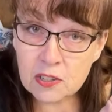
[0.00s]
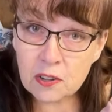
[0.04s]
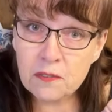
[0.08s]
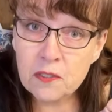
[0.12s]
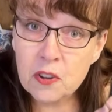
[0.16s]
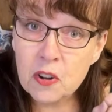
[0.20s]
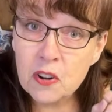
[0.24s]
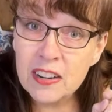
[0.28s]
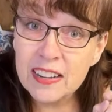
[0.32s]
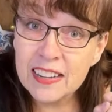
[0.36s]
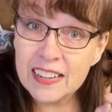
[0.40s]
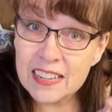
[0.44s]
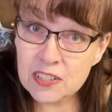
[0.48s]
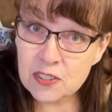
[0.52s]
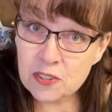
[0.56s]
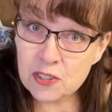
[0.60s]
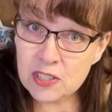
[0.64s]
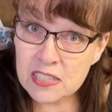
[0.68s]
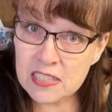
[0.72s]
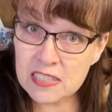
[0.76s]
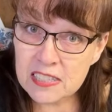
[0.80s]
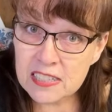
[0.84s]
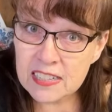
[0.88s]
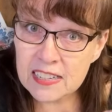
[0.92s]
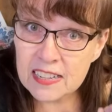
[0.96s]
18
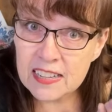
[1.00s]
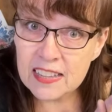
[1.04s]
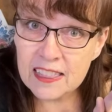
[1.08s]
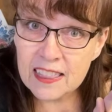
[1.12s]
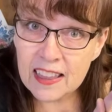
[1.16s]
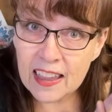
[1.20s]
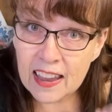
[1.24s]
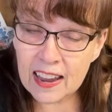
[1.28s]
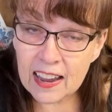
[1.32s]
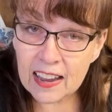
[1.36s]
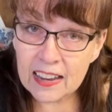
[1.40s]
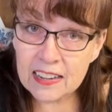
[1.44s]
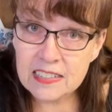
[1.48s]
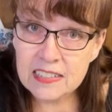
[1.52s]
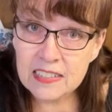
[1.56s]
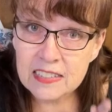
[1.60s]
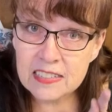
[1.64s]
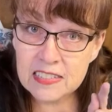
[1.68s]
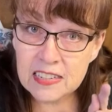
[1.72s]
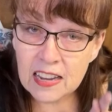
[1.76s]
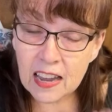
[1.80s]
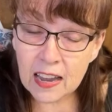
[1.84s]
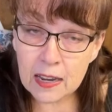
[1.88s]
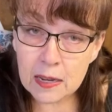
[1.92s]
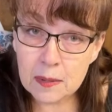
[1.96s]
brand
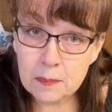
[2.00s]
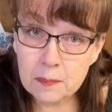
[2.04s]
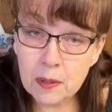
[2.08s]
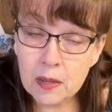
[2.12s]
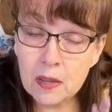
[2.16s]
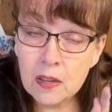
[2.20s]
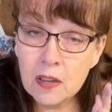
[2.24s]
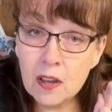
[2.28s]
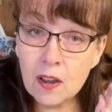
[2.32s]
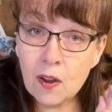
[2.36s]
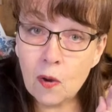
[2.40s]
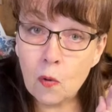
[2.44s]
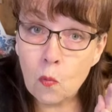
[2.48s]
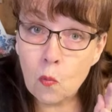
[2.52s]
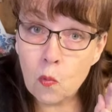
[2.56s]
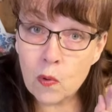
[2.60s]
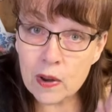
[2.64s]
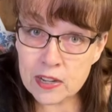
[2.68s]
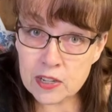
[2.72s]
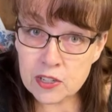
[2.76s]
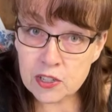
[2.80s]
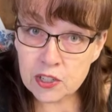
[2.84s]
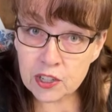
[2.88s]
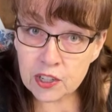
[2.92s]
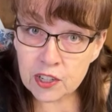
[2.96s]
new transfers,
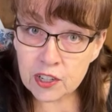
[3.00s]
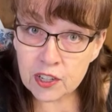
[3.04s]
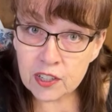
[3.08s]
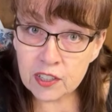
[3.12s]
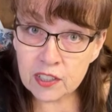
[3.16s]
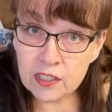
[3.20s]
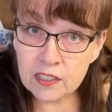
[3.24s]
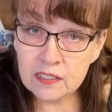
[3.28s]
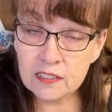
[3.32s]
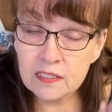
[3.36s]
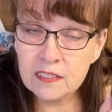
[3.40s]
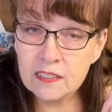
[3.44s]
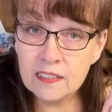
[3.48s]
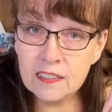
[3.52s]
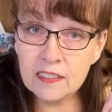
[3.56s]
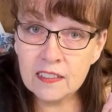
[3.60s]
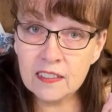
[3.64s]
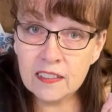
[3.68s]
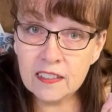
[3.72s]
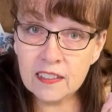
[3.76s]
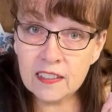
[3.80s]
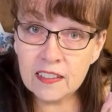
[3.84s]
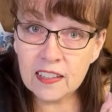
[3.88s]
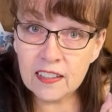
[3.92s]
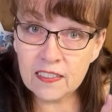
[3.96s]
7 that they
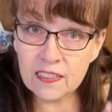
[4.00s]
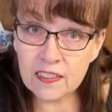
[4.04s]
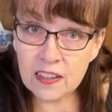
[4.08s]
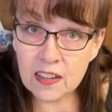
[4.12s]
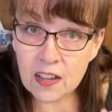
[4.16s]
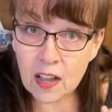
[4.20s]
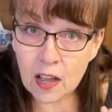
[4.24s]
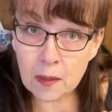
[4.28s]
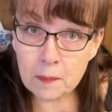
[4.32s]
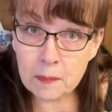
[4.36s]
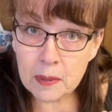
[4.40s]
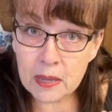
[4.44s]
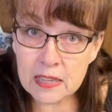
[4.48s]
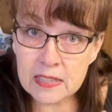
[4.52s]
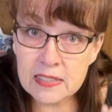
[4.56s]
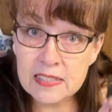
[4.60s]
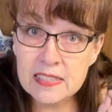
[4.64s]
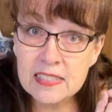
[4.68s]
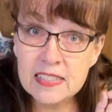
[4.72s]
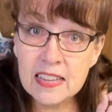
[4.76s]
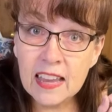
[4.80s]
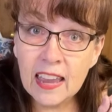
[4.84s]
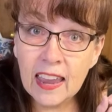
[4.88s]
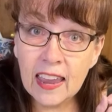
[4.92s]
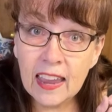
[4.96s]
are bringing back
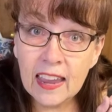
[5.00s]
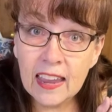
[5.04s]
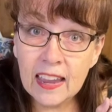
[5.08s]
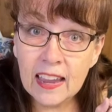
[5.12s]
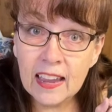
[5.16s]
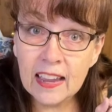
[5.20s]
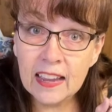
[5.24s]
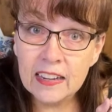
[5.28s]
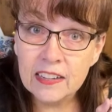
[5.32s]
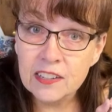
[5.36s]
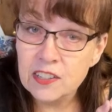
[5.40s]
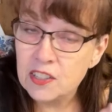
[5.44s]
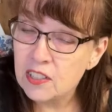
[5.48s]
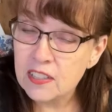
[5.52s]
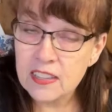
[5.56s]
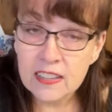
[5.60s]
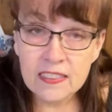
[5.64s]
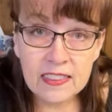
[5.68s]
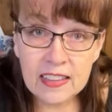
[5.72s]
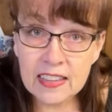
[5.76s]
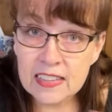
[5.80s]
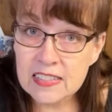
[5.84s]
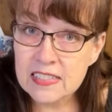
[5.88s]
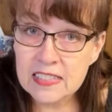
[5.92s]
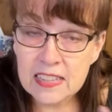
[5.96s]
from previous
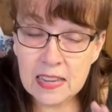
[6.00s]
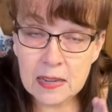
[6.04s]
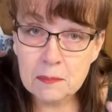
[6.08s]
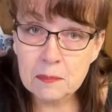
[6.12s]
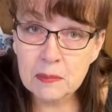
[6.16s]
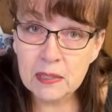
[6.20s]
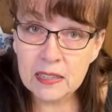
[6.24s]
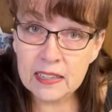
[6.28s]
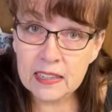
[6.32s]
years.